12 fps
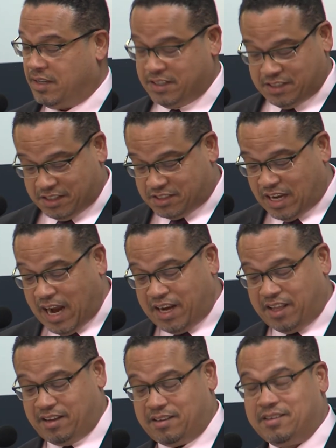is
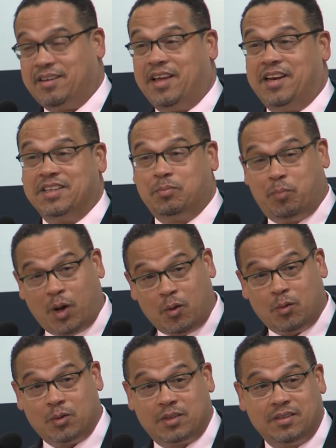exciting, and it's
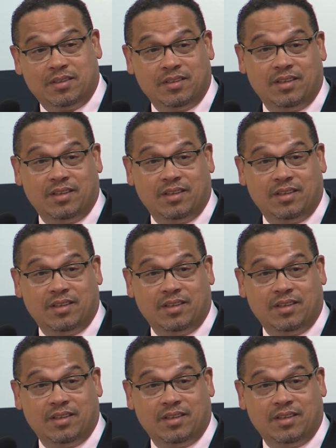bold,